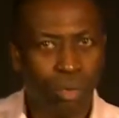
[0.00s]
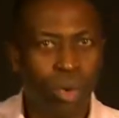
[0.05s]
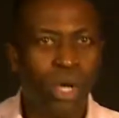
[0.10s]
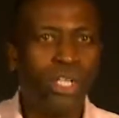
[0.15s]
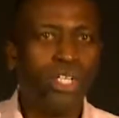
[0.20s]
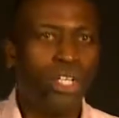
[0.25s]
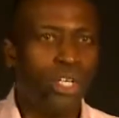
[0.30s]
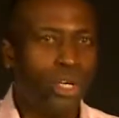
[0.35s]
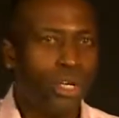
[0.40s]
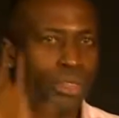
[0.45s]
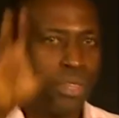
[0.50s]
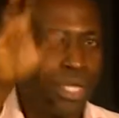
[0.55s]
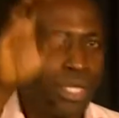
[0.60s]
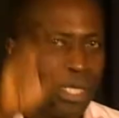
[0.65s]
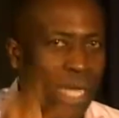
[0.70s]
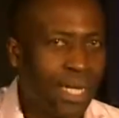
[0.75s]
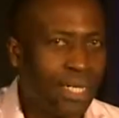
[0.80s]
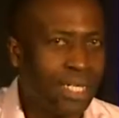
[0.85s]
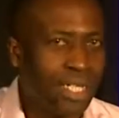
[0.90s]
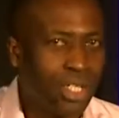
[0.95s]
What do you
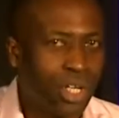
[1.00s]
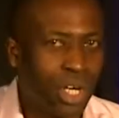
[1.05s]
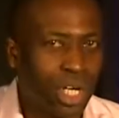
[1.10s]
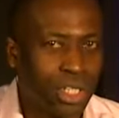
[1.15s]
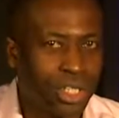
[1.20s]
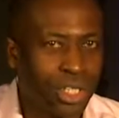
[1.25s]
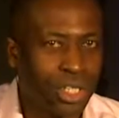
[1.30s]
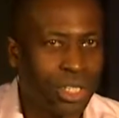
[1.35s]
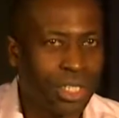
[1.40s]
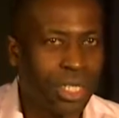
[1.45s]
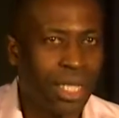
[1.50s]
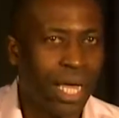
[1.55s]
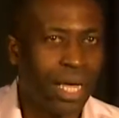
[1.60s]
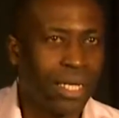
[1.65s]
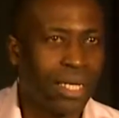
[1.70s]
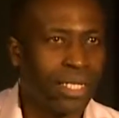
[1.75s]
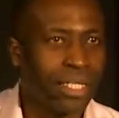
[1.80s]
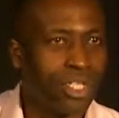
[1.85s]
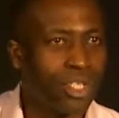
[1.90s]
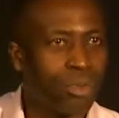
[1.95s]
think that discussion is
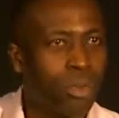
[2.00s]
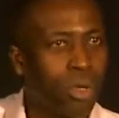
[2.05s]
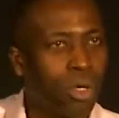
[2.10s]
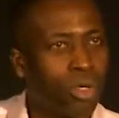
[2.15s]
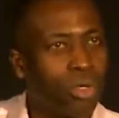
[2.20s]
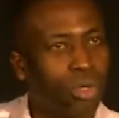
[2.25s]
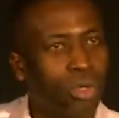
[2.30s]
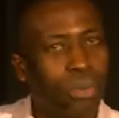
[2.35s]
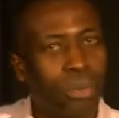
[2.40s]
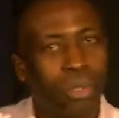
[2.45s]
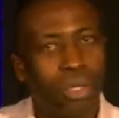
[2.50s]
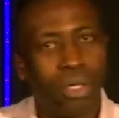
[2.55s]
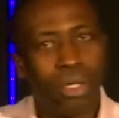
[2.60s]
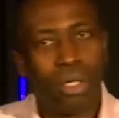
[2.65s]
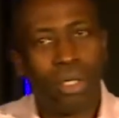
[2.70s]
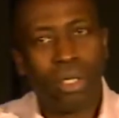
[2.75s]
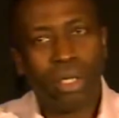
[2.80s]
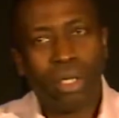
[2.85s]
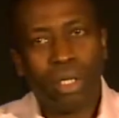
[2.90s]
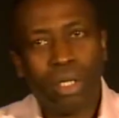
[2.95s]
like in the small group?
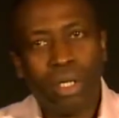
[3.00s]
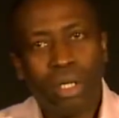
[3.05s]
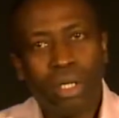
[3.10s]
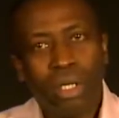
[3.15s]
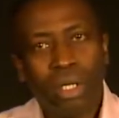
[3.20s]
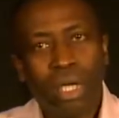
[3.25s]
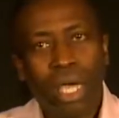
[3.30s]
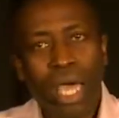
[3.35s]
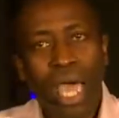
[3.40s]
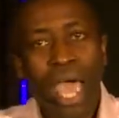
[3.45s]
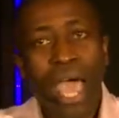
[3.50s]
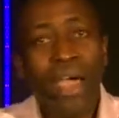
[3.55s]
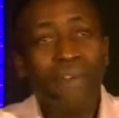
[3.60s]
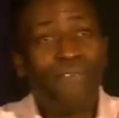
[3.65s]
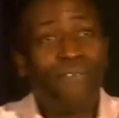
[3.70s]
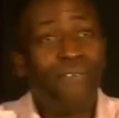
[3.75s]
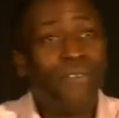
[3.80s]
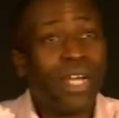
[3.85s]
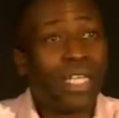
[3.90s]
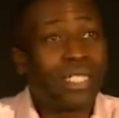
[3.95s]

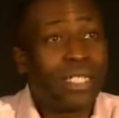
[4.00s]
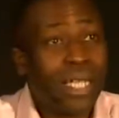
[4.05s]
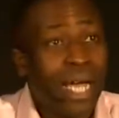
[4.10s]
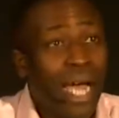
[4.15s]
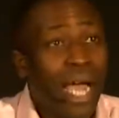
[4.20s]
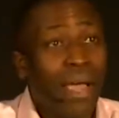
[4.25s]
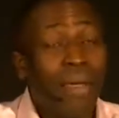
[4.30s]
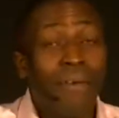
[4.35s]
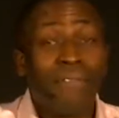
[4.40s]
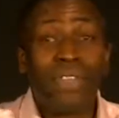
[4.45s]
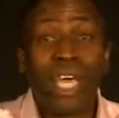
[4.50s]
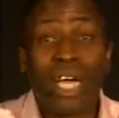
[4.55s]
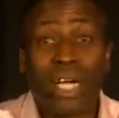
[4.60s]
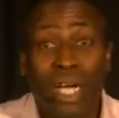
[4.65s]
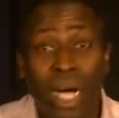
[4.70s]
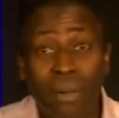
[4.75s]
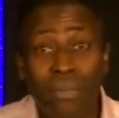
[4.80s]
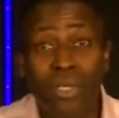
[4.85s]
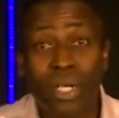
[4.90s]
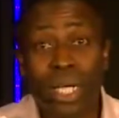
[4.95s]
Every time, if they
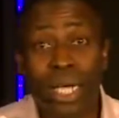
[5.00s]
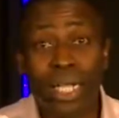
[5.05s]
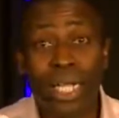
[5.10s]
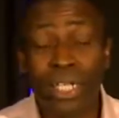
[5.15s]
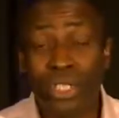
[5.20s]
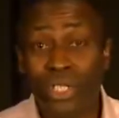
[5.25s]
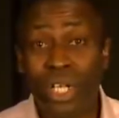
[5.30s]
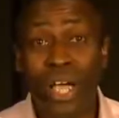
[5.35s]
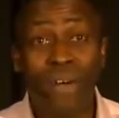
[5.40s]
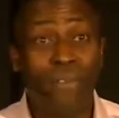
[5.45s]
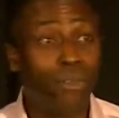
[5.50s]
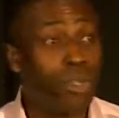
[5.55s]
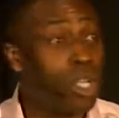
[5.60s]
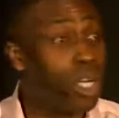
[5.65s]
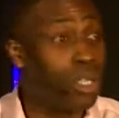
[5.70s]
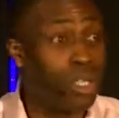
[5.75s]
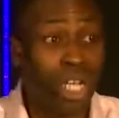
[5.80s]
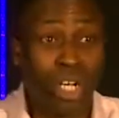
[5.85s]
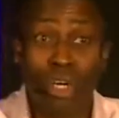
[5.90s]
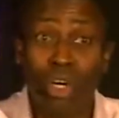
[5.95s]
come together,
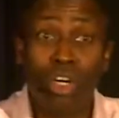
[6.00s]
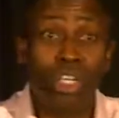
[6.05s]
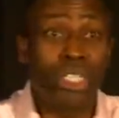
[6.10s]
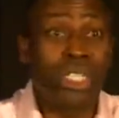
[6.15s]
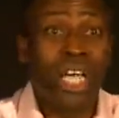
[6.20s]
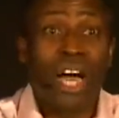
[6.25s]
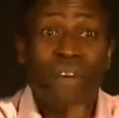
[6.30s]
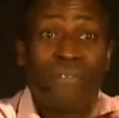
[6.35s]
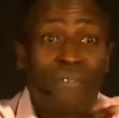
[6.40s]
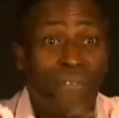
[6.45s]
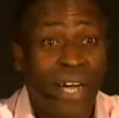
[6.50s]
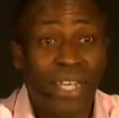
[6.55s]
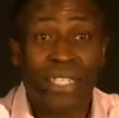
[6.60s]
they're going to start